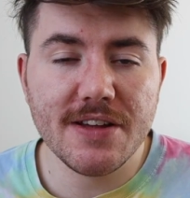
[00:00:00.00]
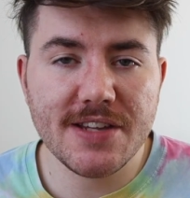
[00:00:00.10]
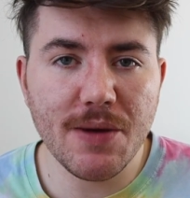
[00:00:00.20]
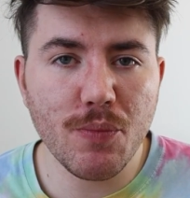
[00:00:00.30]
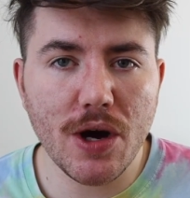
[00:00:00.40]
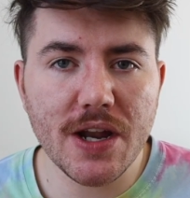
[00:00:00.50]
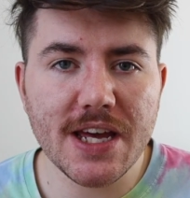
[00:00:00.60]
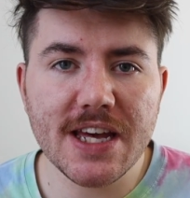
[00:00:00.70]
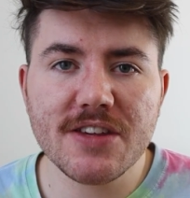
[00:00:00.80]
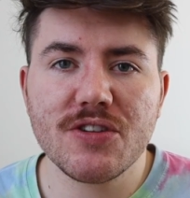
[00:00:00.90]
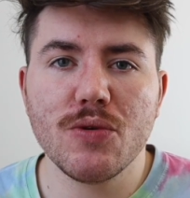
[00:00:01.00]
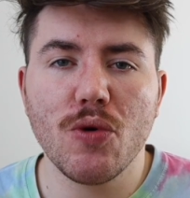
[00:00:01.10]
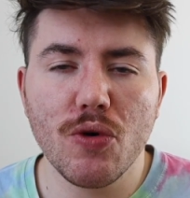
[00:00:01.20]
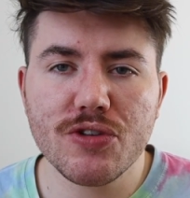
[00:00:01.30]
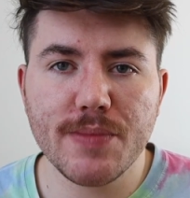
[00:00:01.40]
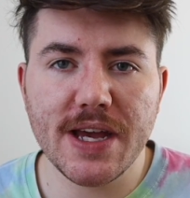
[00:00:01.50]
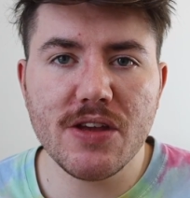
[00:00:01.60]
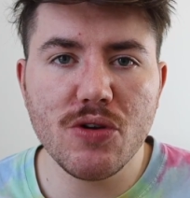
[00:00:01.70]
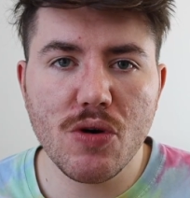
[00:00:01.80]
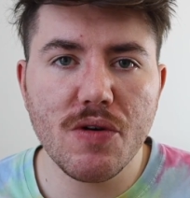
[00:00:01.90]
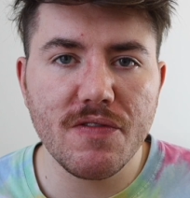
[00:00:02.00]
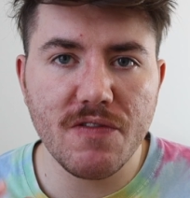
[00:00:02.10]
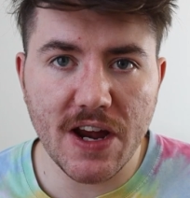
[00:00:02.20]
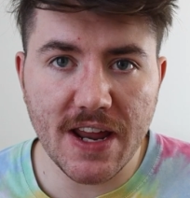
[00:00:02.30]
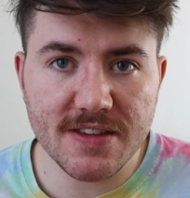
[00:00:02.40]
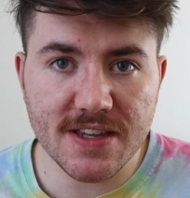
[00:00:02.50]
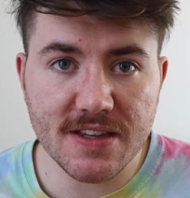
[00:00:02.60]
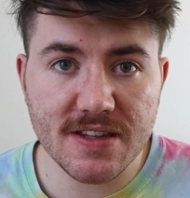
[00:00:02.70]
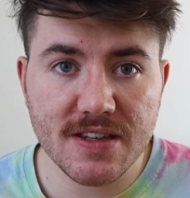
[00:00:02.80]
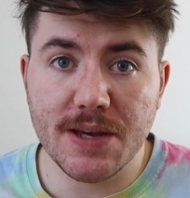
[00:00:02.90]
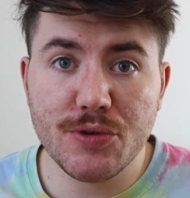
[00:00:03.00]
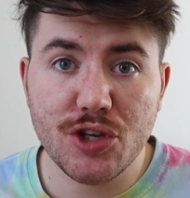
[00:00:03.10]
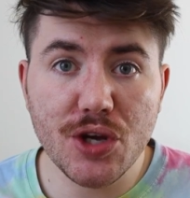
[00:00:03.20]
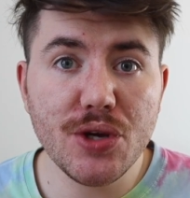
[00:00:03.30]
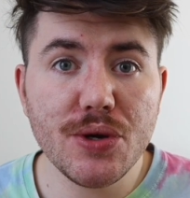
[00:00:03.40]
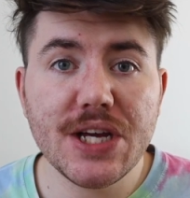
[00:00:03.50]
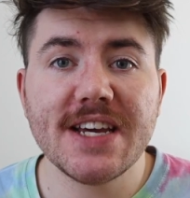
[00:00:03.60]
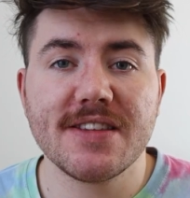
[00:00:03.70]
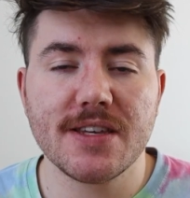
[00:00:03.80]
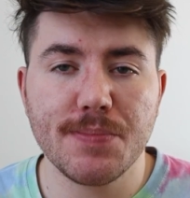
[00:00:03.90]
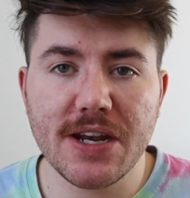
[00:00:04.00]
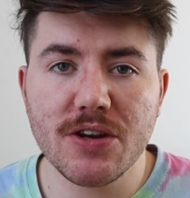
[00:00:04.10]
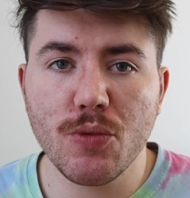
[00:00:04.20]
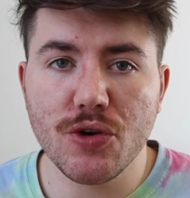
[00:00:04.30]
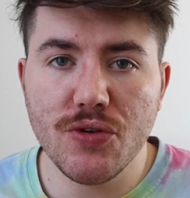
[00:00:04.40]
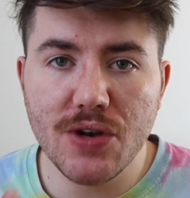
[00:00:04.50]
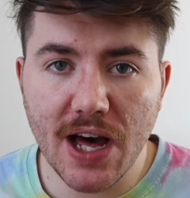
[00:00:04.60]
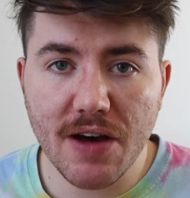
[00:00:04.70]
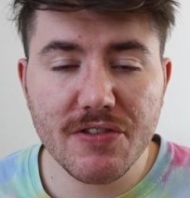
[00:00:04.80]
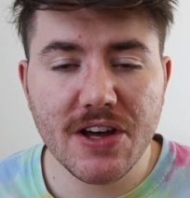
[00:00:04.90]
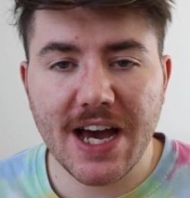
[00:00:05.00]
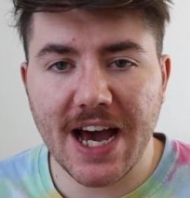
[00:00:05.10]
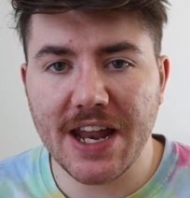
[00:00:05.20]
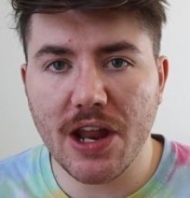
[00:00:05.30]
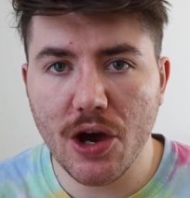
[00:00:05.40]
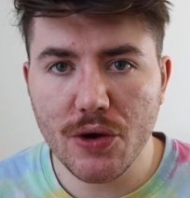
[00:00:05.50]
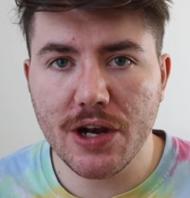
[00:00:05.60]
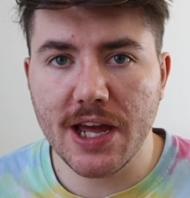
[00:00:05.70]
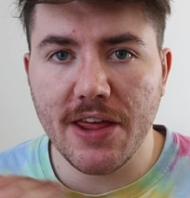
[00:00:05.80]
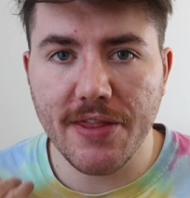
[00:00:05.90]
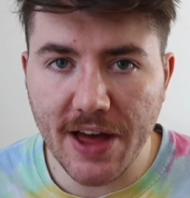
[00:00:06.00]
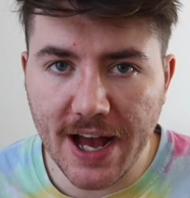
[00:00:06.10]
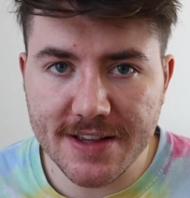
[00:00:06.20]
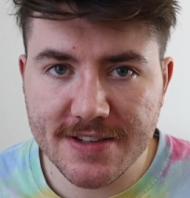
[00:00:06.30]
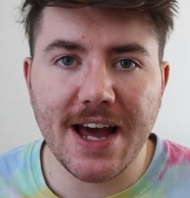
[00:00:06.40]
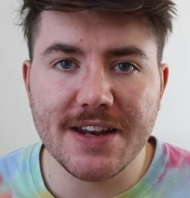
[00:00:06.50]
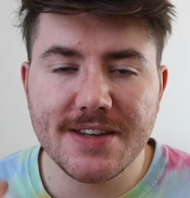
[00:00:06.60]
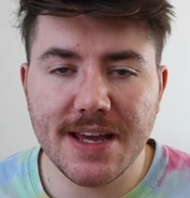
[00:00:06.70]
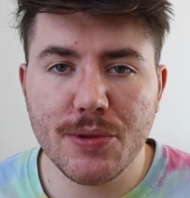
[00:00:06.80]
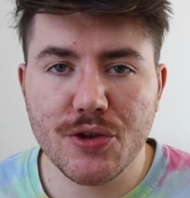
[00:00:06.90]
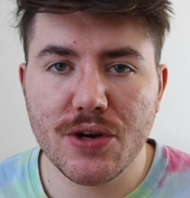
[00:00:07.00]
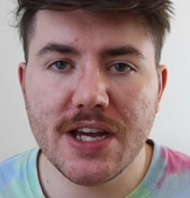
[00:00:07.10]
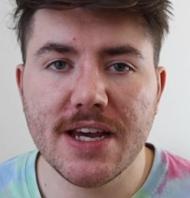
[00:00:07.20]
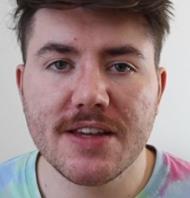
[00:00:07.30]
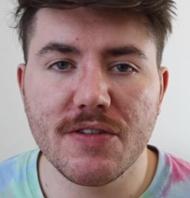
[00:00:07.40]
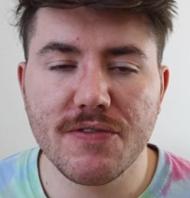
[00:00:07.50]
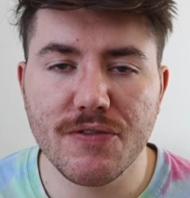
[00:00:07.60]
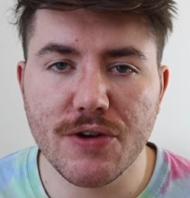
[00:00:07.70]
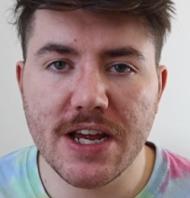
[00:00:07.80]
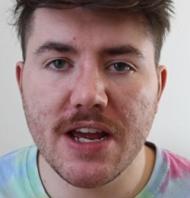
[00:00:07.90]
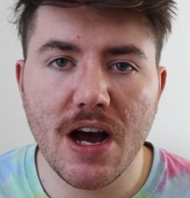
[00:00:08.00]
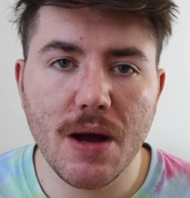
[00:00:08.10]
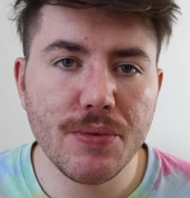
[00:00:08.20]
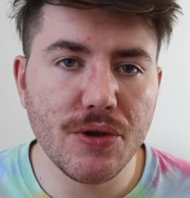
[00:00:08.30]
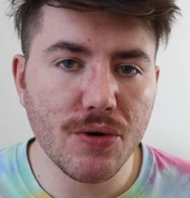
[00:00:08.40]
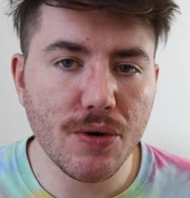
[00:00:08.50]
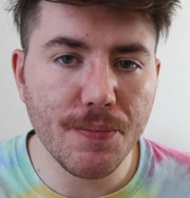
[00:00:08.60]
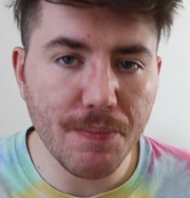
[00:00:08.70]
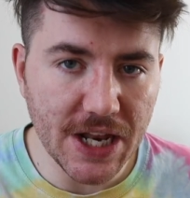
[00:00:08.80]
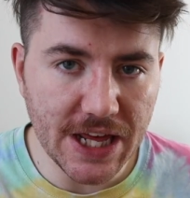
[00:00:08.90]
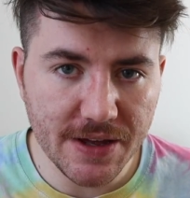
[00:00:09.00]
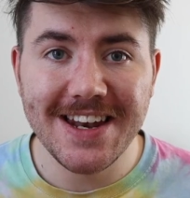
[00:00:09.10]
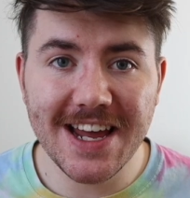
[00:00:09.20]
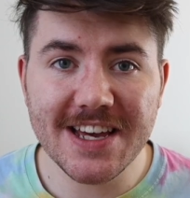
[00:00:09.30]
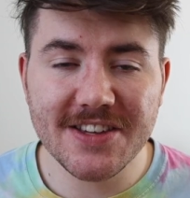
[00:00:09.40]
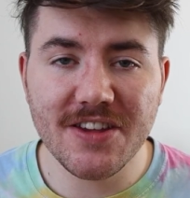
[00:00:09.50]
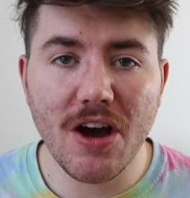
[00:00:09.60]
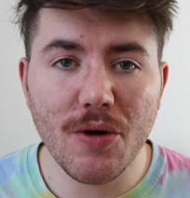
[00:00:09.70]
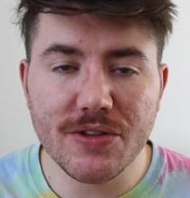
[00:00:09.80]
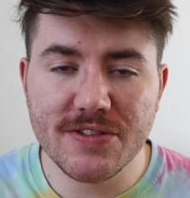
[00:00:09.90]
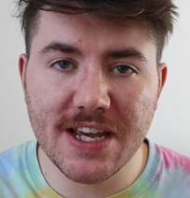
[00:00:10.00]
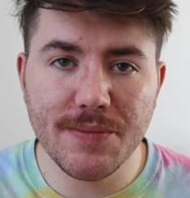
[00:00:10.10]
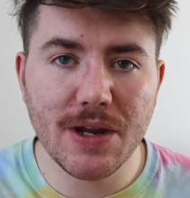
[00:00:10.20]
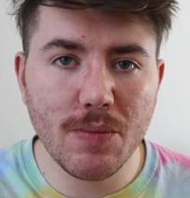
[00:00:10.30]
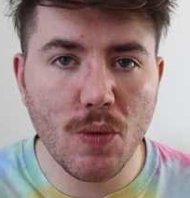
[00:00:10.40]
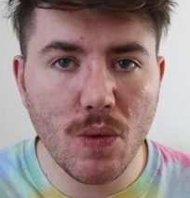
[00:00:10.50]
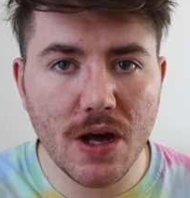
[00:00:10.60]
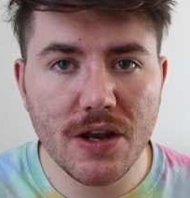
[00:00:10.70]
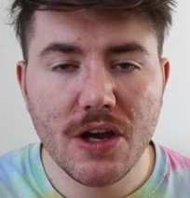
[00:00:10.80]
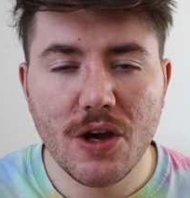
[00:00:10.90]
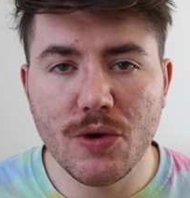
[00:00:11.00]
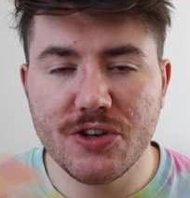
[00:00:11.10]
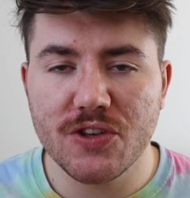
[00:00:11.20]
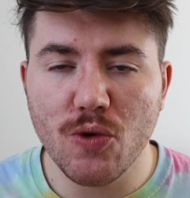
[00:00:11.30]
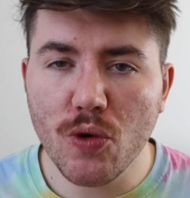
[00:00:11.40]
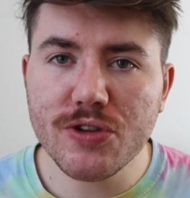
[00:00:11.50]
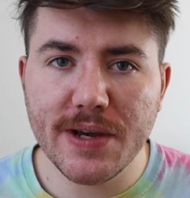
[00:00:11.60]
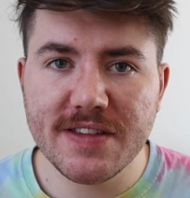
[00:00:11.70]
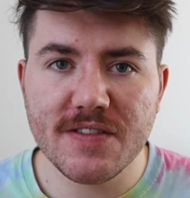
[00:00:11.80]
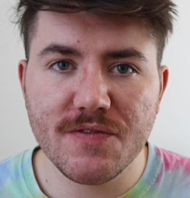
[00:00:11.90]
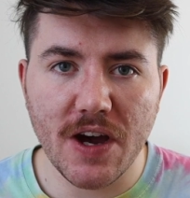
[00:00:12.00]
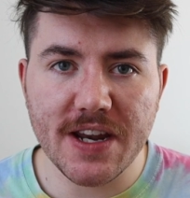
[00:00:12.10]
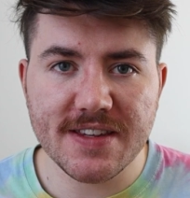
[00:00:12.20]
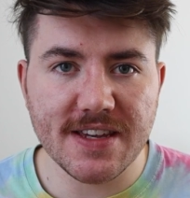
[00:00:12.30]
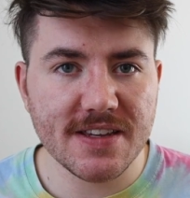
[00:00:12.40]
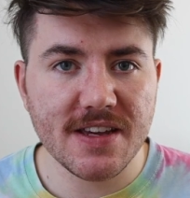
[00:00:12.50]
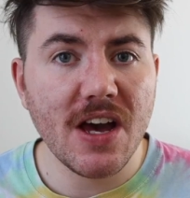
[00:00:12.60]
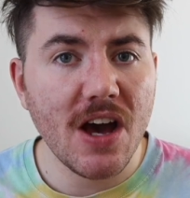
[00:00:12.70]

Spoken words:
Tip 1 is to automate your finances. Tip 2 is to spend on what you love and only that. And tip 3 is to free up your money. Let's start with tip number 1, which is automated finances.